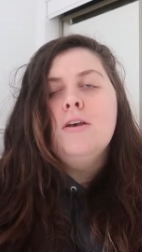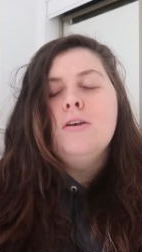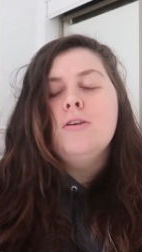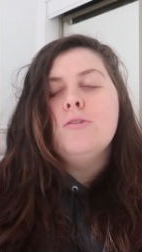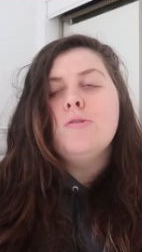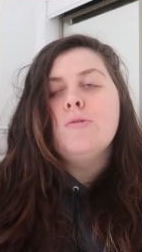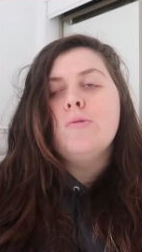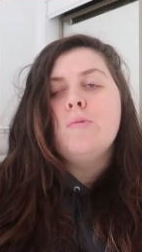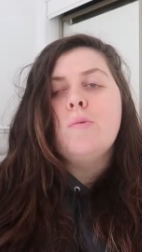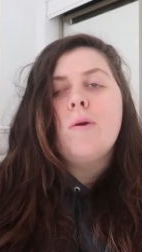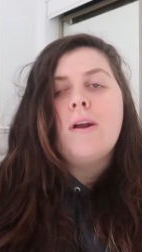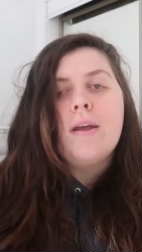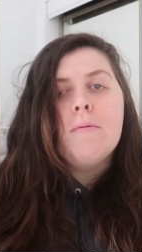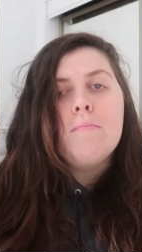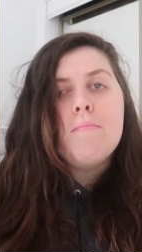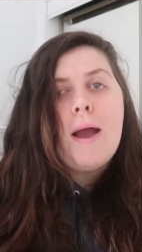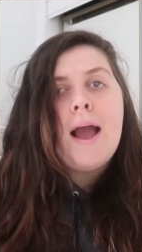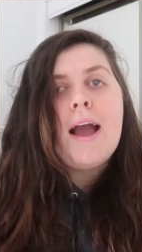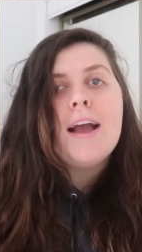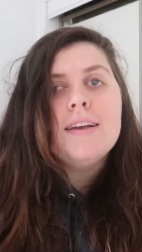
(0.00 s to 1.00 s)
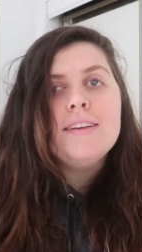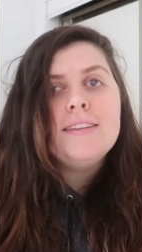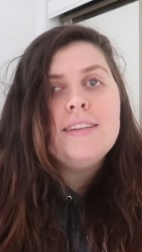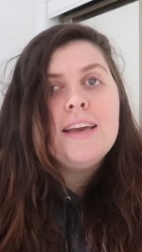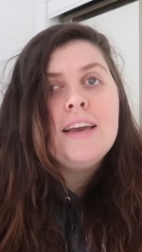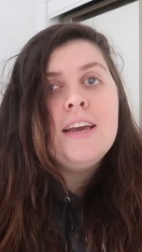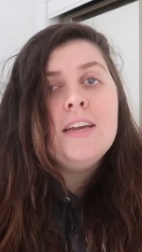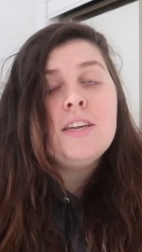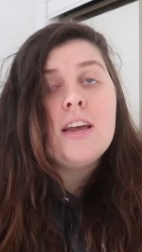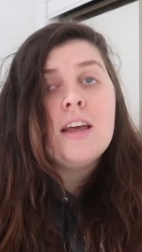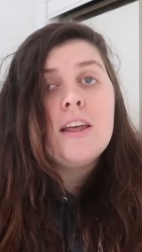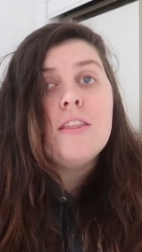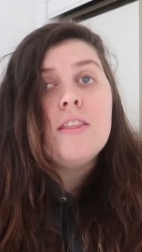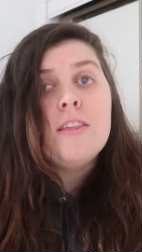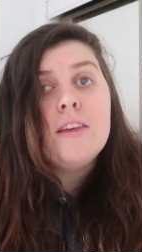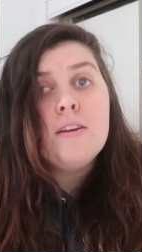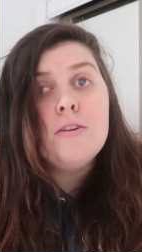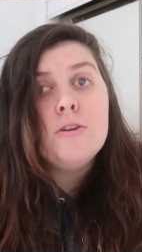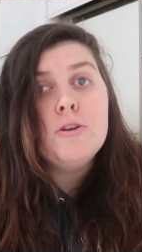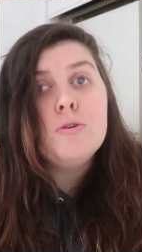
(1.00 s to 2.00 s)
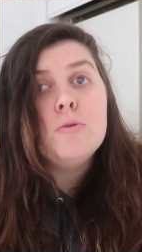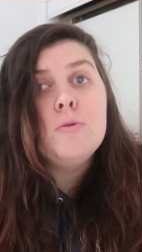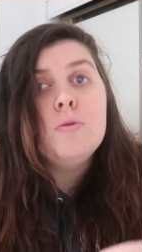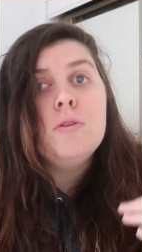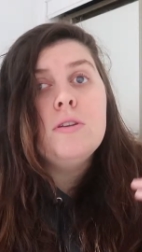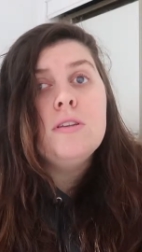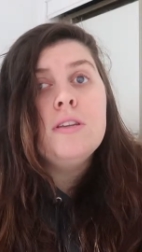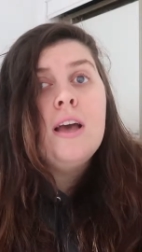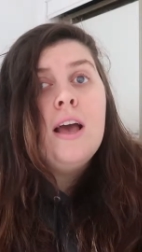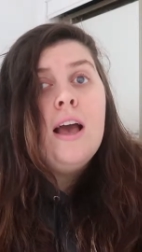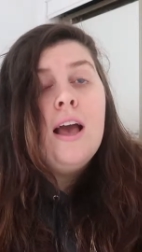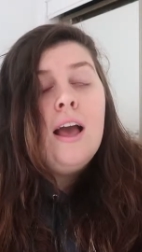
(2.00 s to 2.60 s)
So working backstage at theatre shows